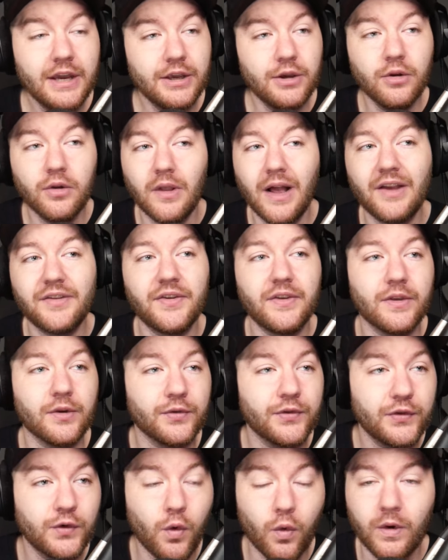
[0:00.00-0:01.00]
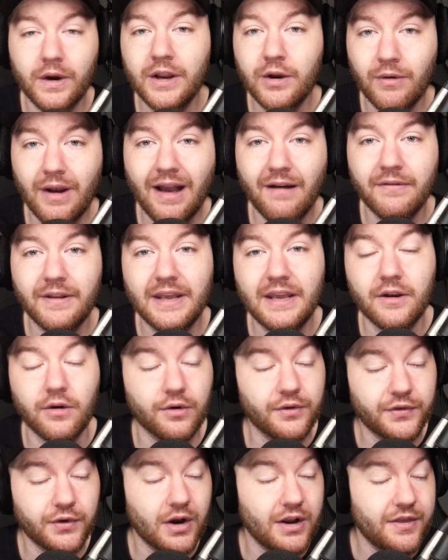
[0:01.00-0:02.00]
utilizing their scoring gravity,
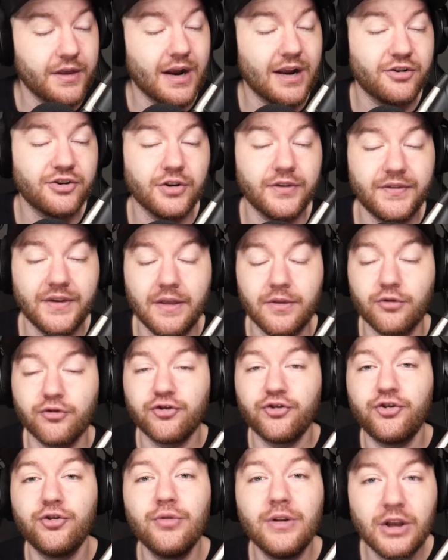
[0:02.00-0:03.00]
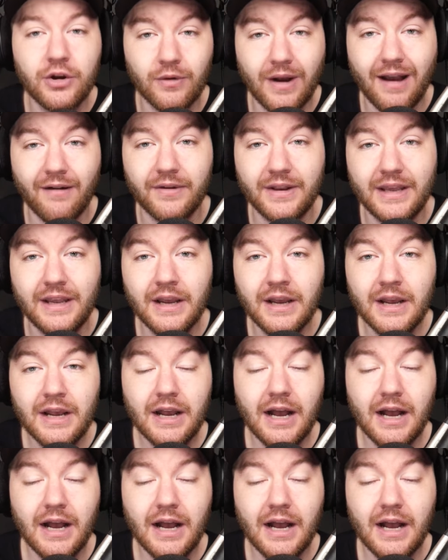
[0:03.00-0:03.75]
their shooting gravity